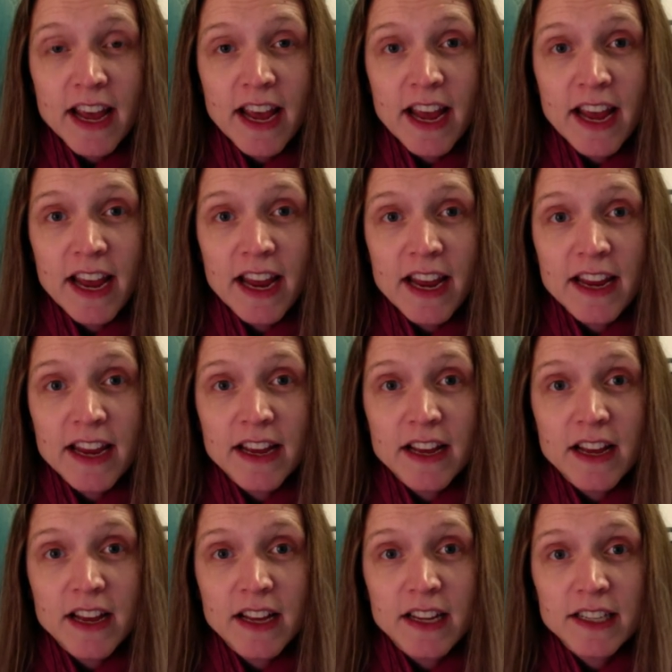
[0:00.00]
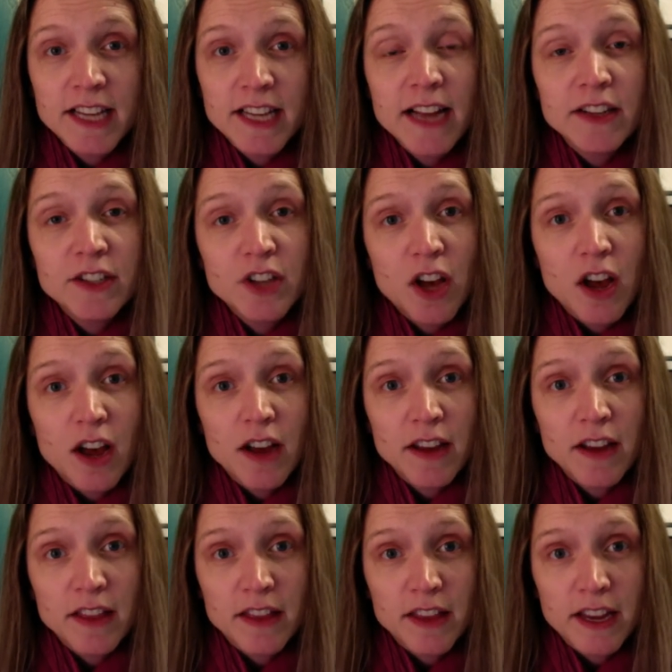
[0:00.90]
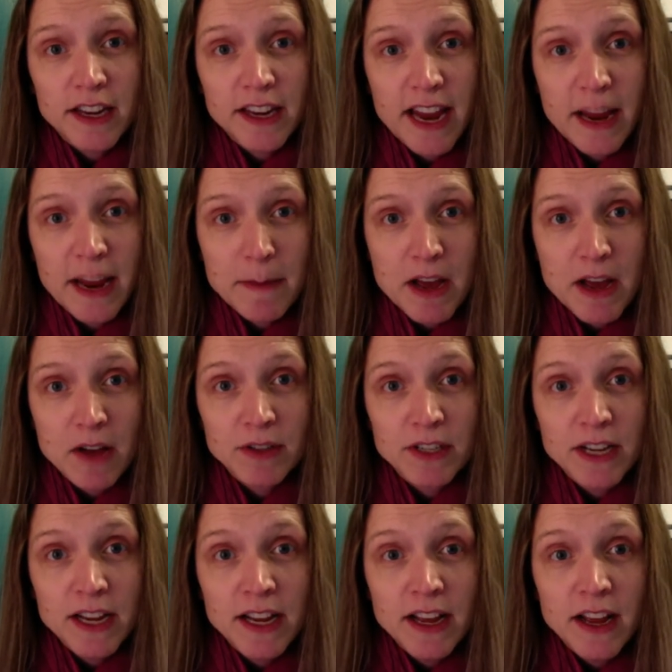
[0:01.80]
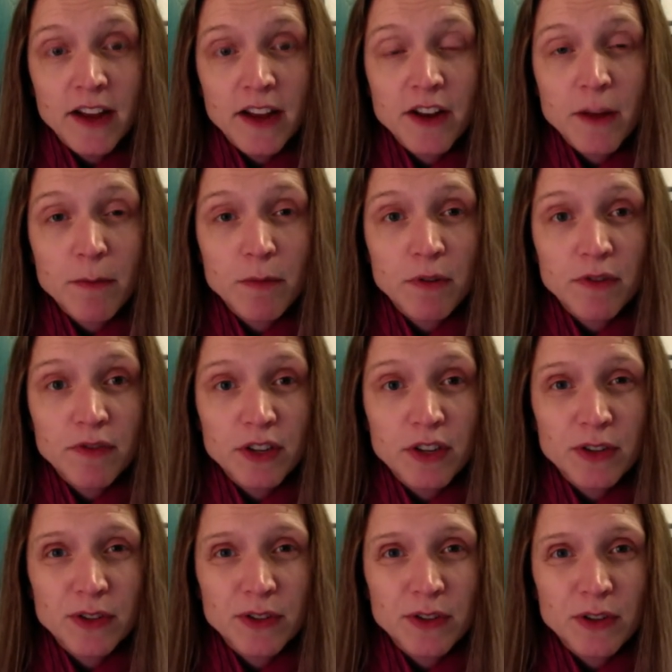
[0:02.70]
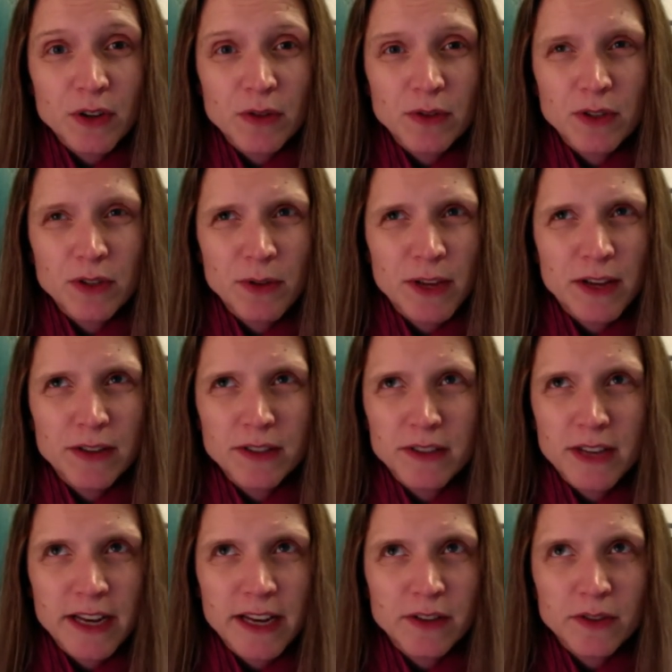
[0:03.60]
a, a, TED Talk that came out a number of years ago, 2008,